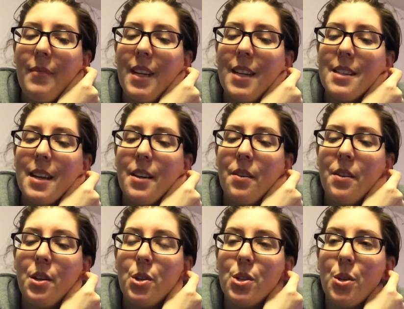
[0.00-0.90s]
Because I know
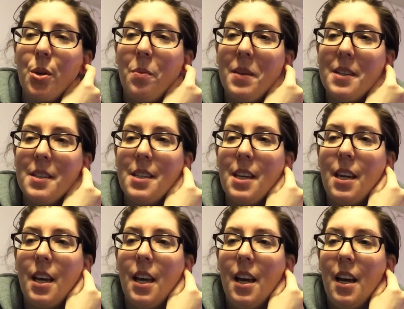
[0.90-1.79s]
they're so
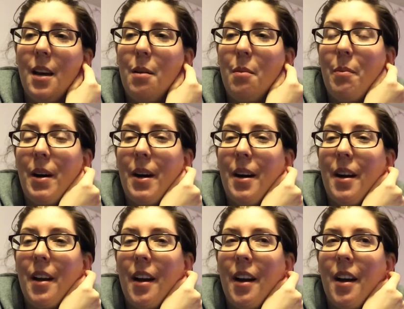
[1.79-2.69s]
busy, but
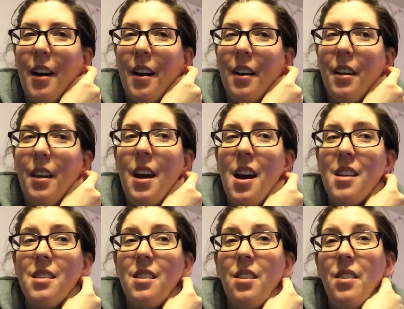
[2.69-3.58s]
yeah,
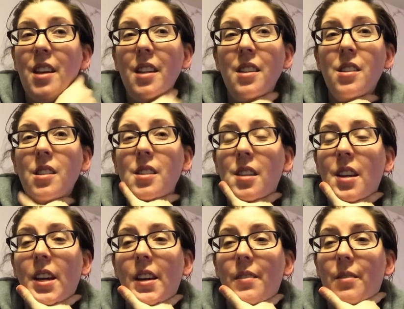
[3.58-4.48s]
so that's just
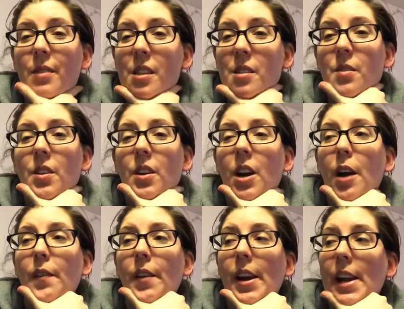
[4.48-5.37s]
like what's going
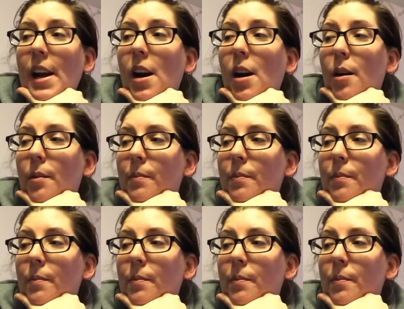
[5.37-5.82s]
on right now.